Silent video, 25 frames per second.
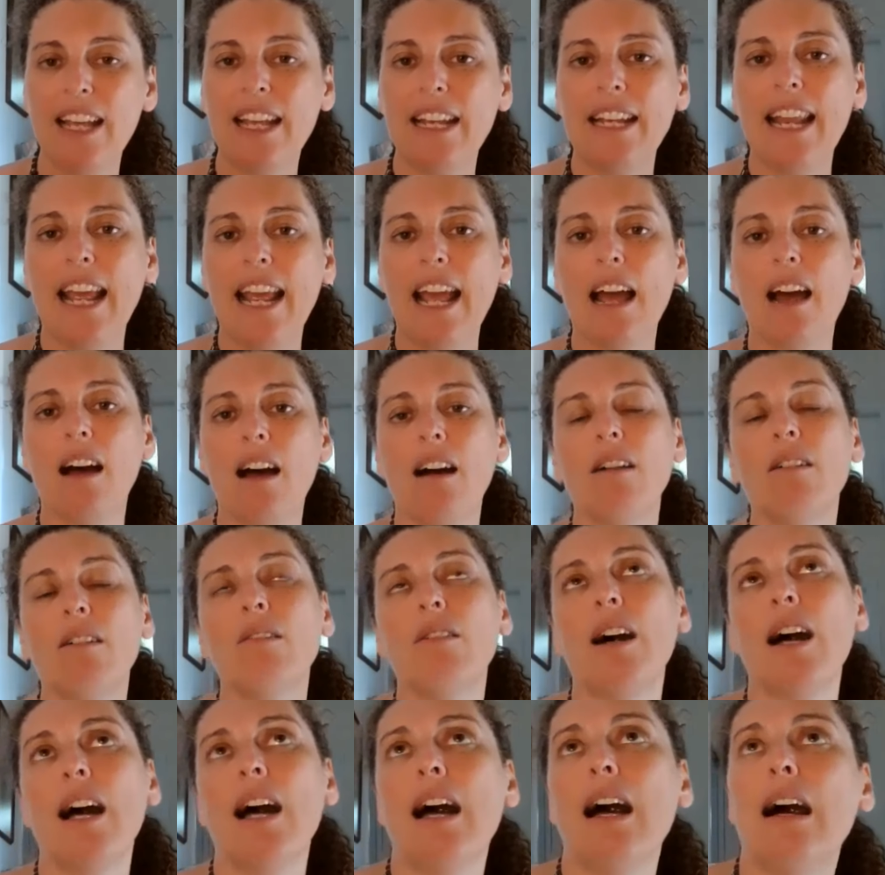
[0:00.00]
Now,
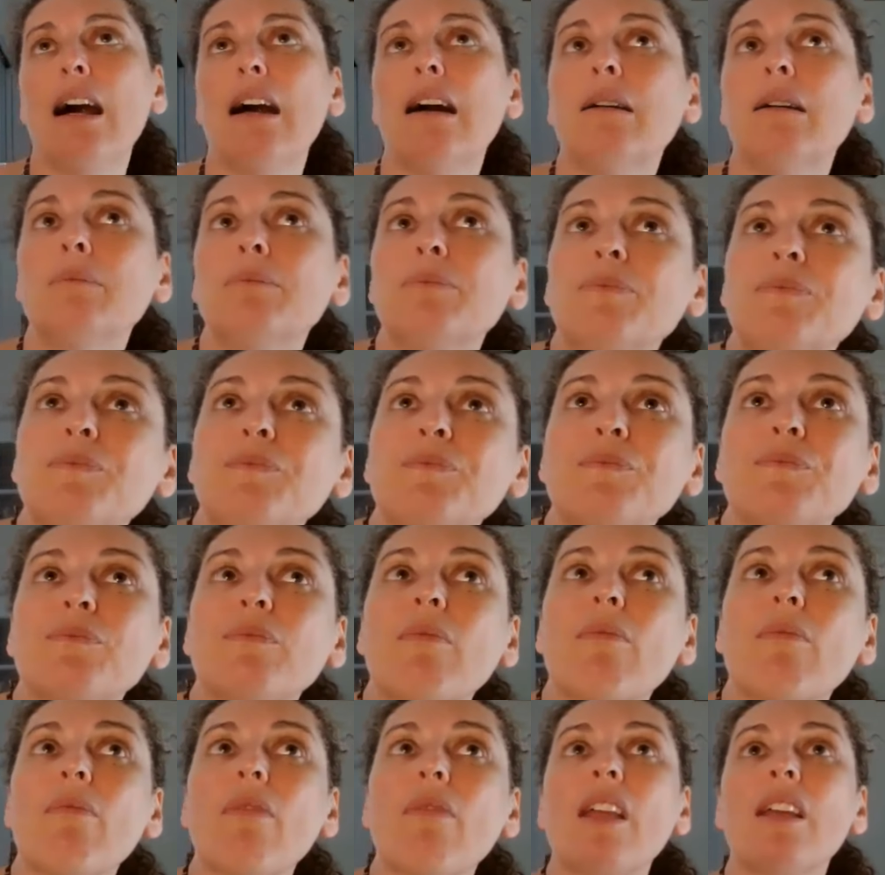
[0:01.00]
um,
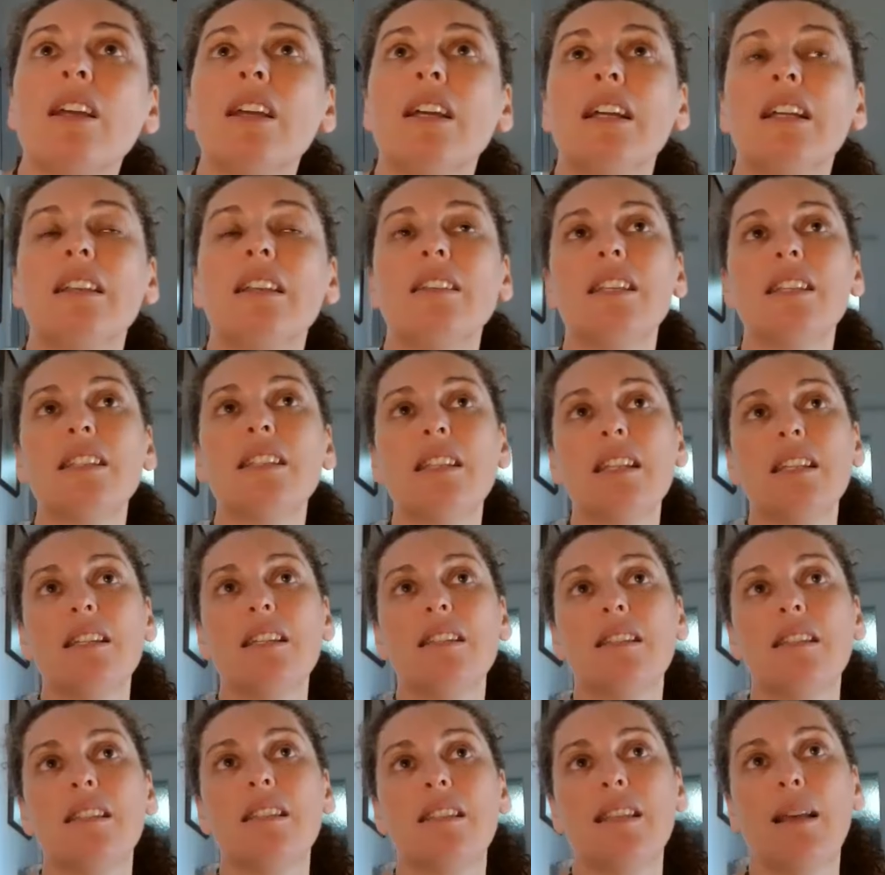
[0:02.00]
this
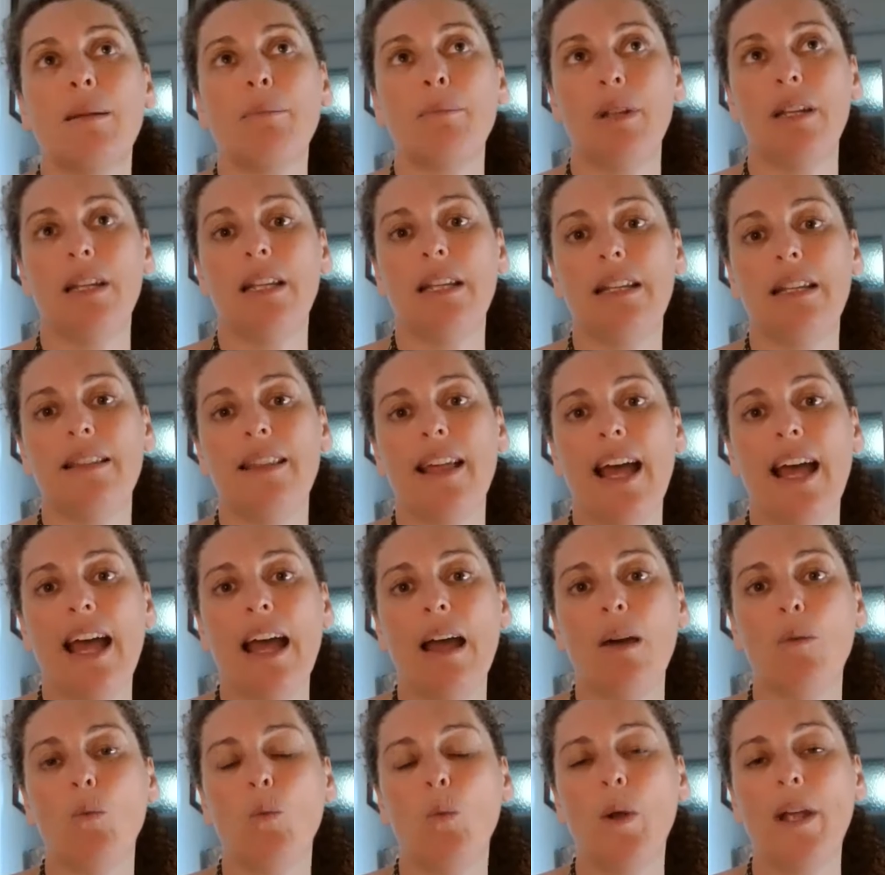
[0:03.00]
is somebody
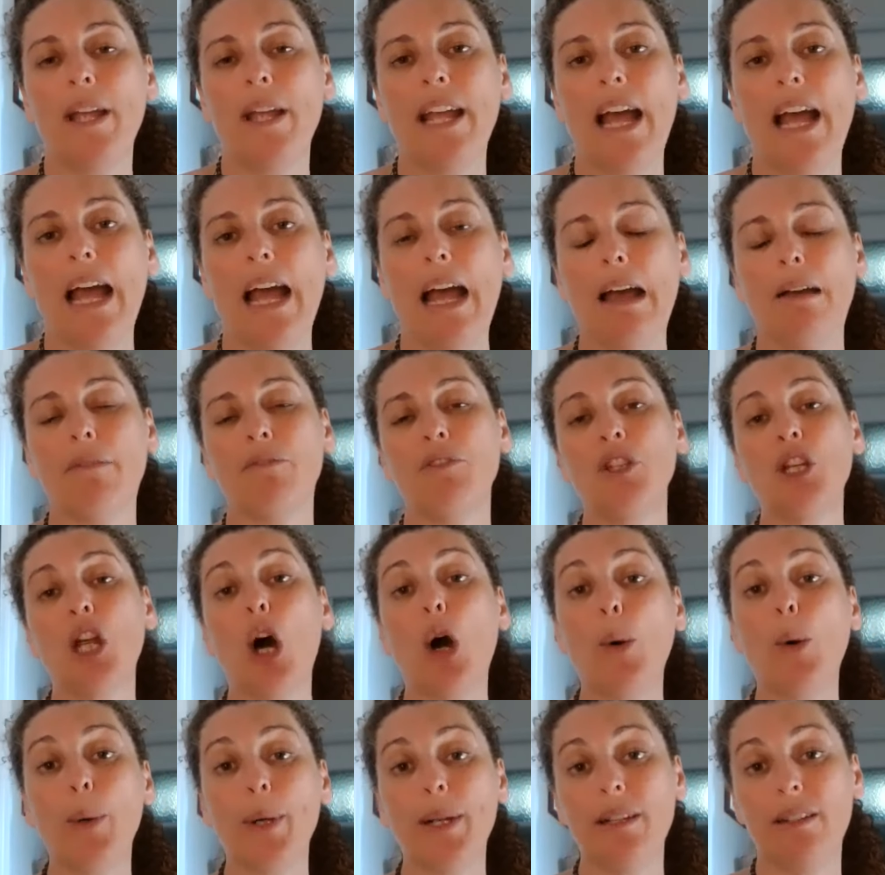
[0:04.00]
that we have
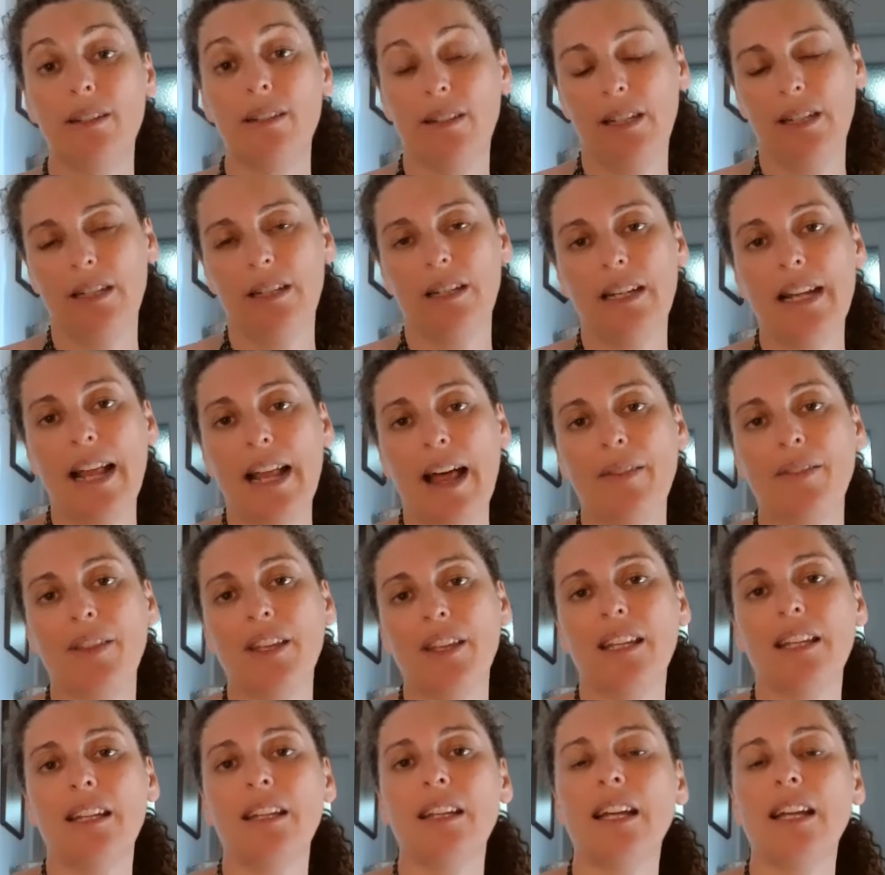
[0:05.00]
known in another
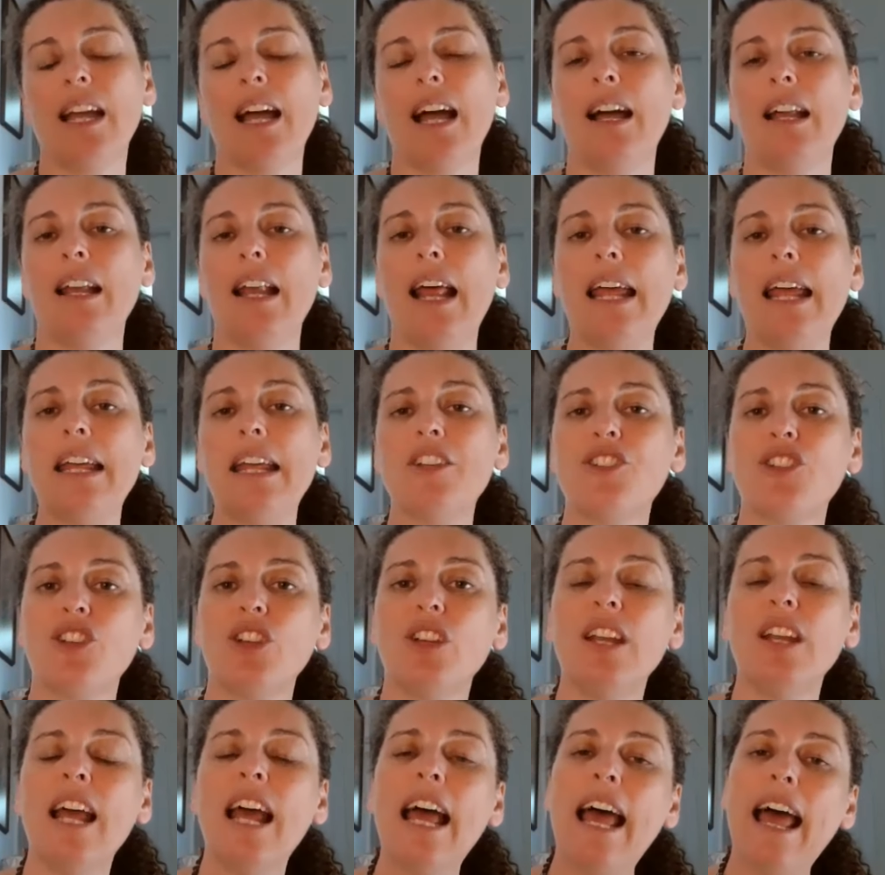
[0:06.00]

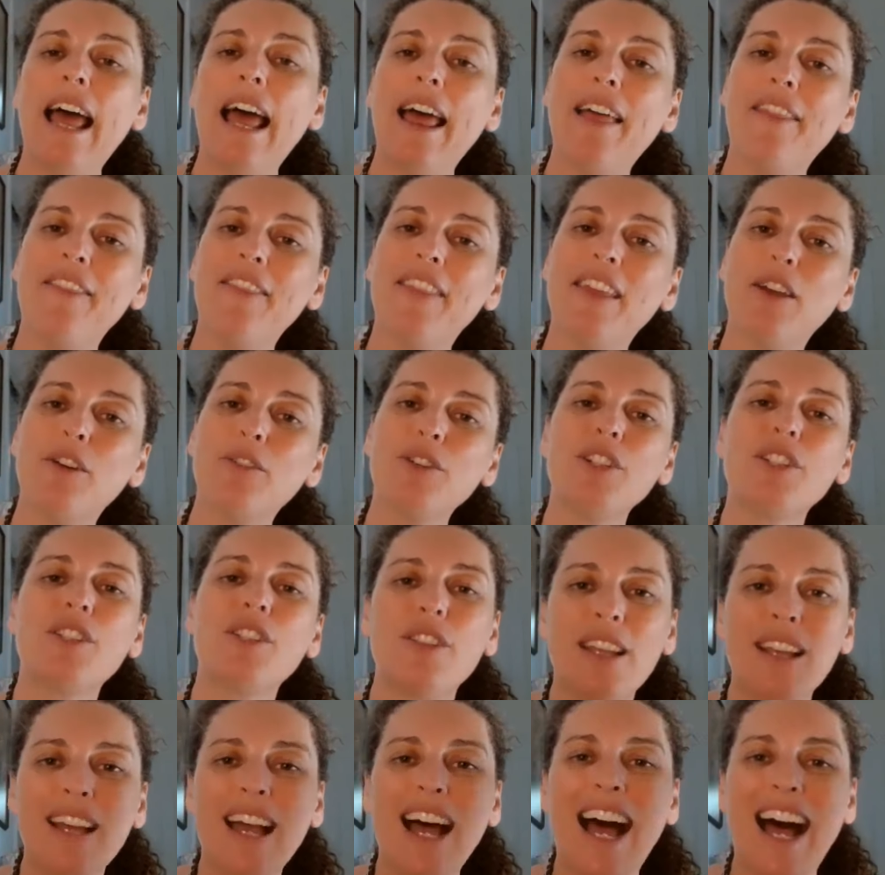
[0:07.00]
incarnation, and there
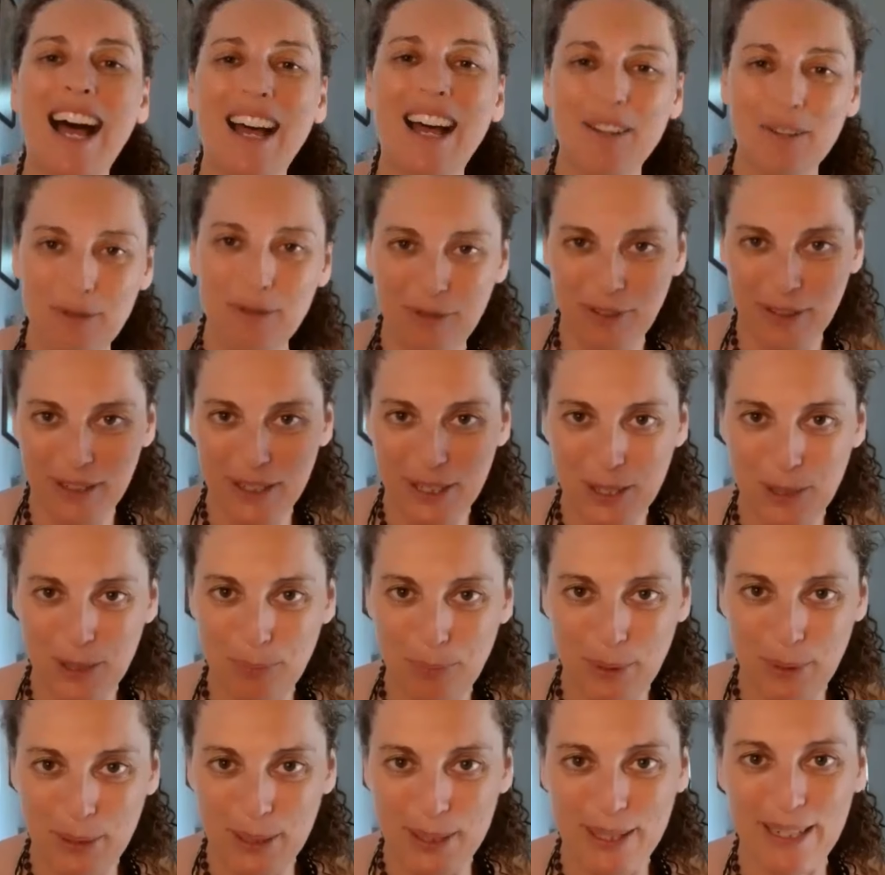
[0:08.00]
is unfinished
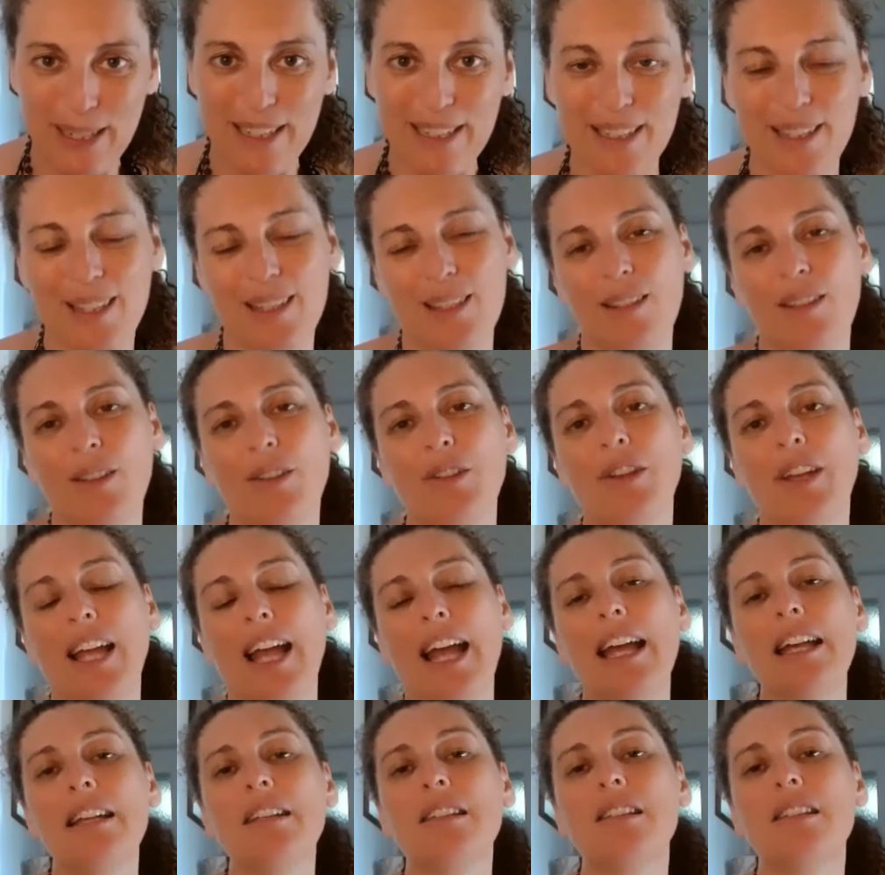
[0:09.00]
business, okay?